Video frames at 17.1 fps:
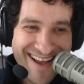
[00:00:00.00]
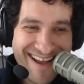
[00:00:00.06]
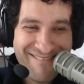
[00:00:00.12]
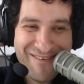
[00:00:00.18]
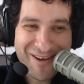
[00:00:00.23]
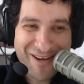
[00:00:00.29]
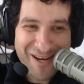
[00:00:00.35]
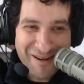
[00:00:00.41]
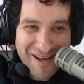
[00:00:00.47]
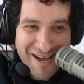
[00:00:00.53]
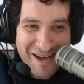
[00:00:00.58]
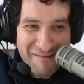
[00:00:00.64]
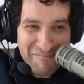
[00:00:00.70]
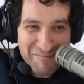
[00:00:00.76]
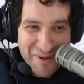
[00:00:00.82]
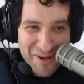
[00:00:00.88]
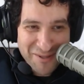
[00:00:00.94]
If you could
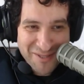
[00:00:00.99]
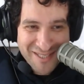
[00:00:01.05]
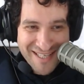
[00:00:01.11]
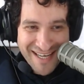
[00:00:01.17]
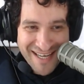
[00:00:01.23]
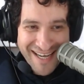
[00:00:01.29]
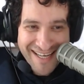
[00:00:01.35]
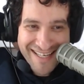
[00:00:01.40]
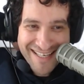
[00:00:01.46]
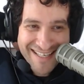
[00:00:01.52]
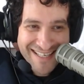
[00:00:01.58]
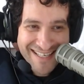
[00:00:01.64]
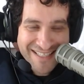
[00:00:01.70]
post a